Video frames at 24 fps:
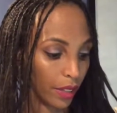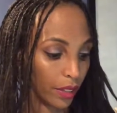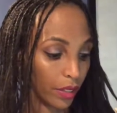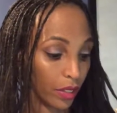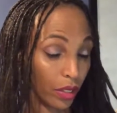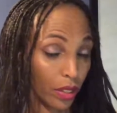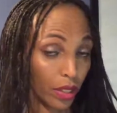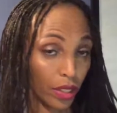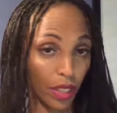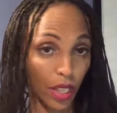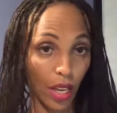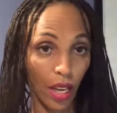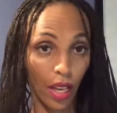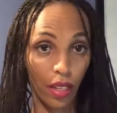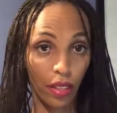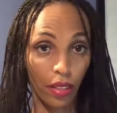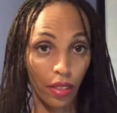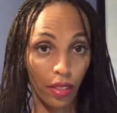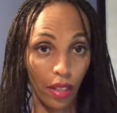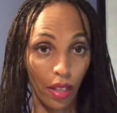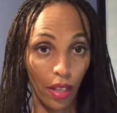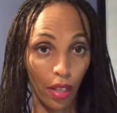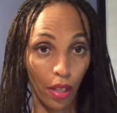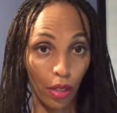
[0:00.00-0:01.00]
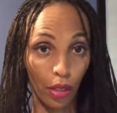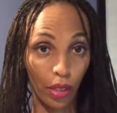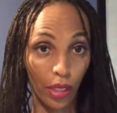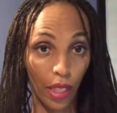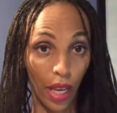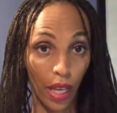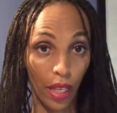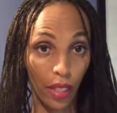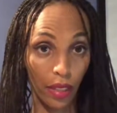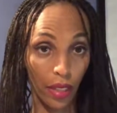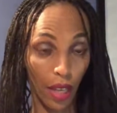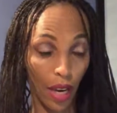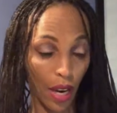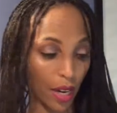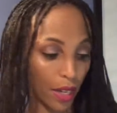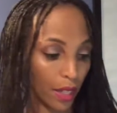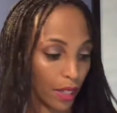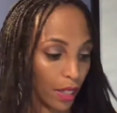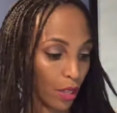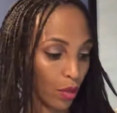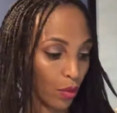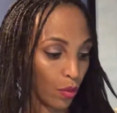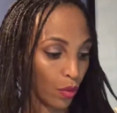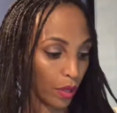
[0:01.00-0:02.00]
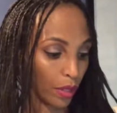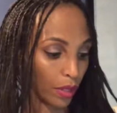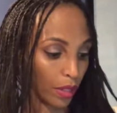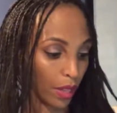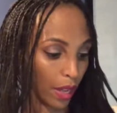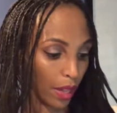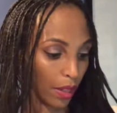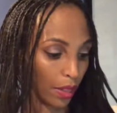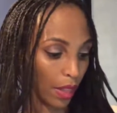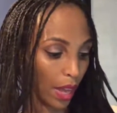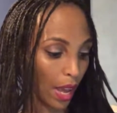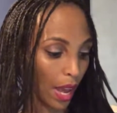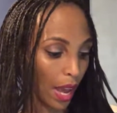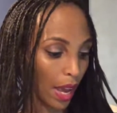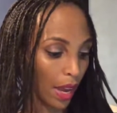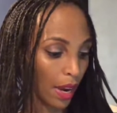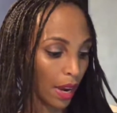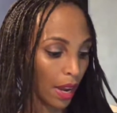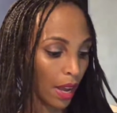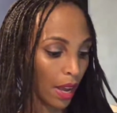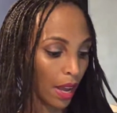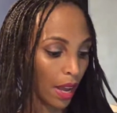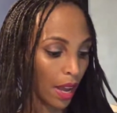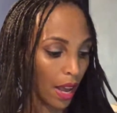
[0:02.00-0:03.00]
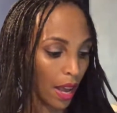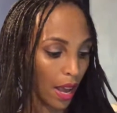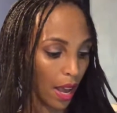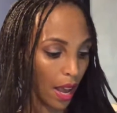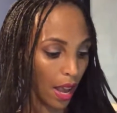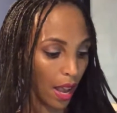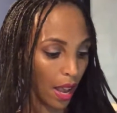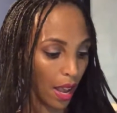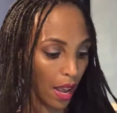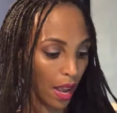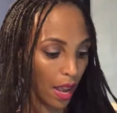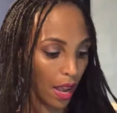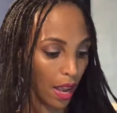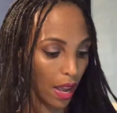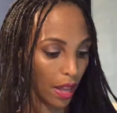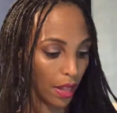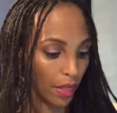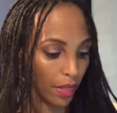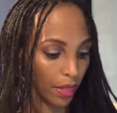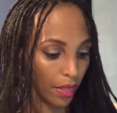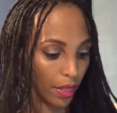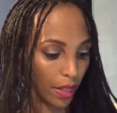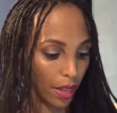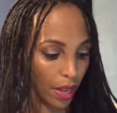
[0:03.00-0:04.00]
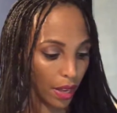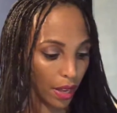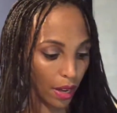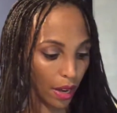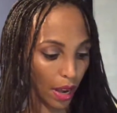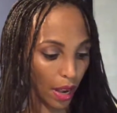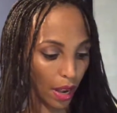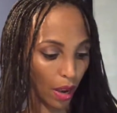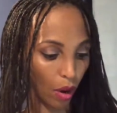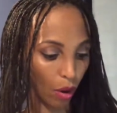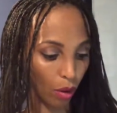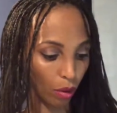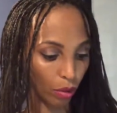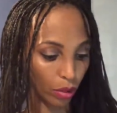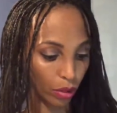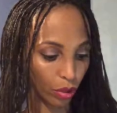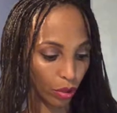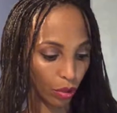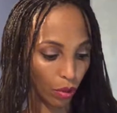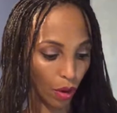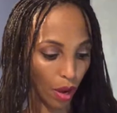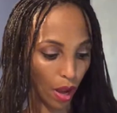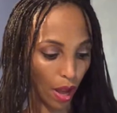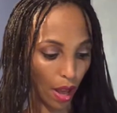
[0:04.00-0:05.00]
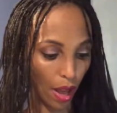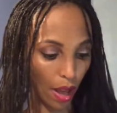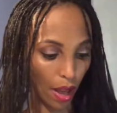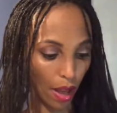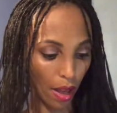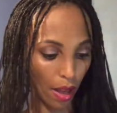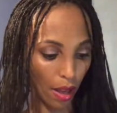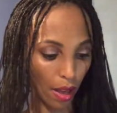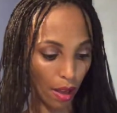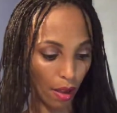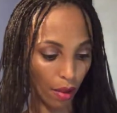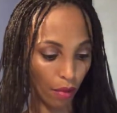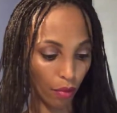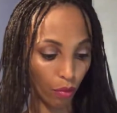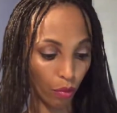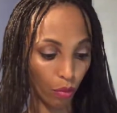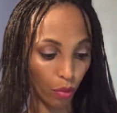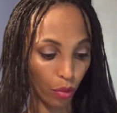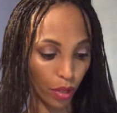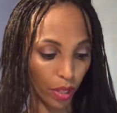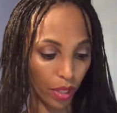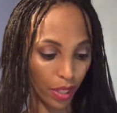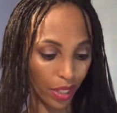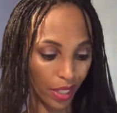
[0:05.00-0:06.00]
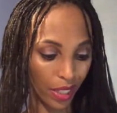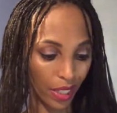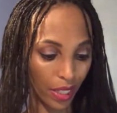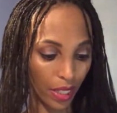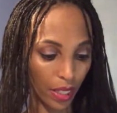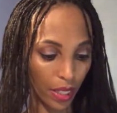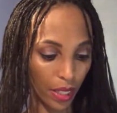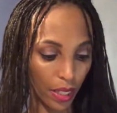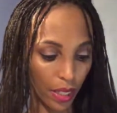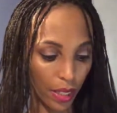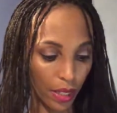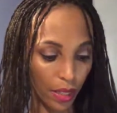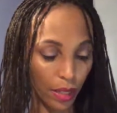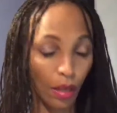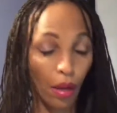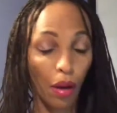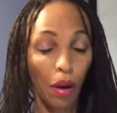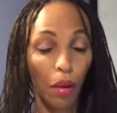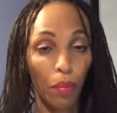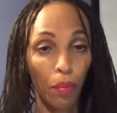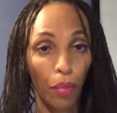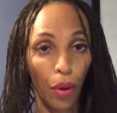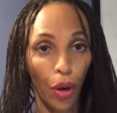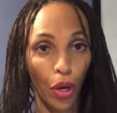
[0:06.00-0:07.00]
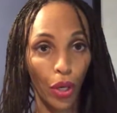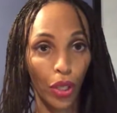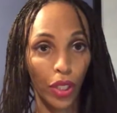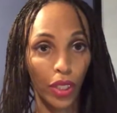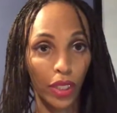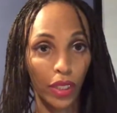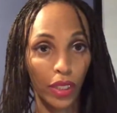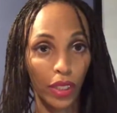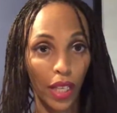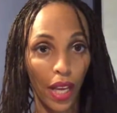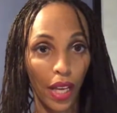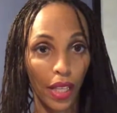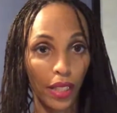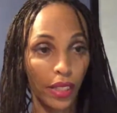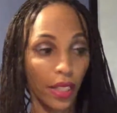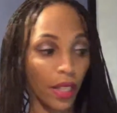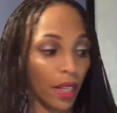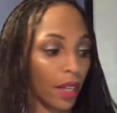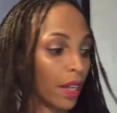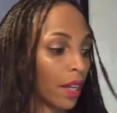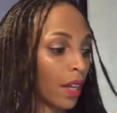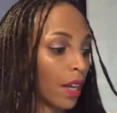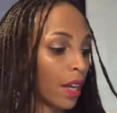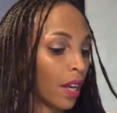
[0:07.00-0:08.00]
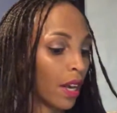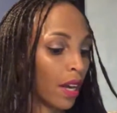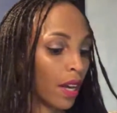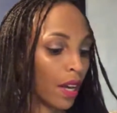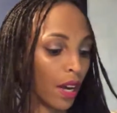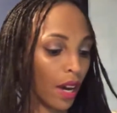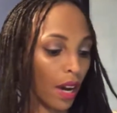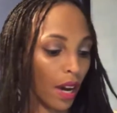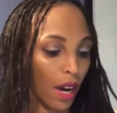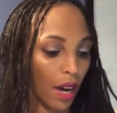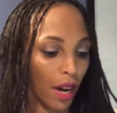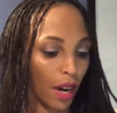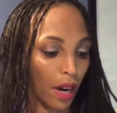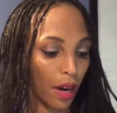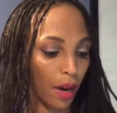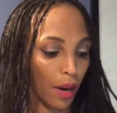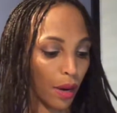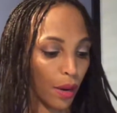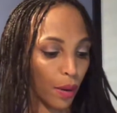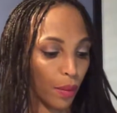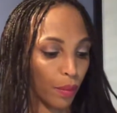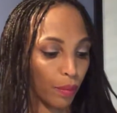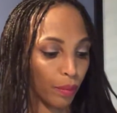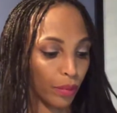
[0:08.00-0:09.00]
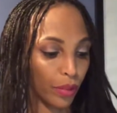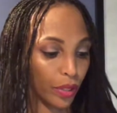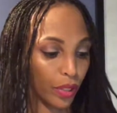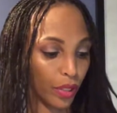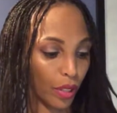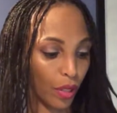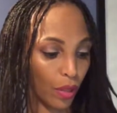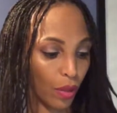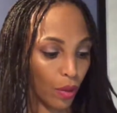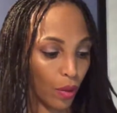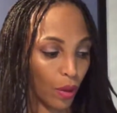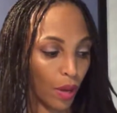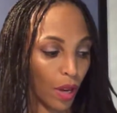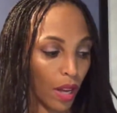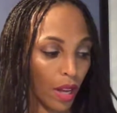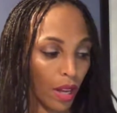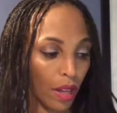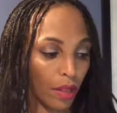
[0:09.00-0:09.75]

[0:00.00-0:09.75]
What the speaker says: just in case there's anxiety. You can take that. And then I also have what is Percocet. So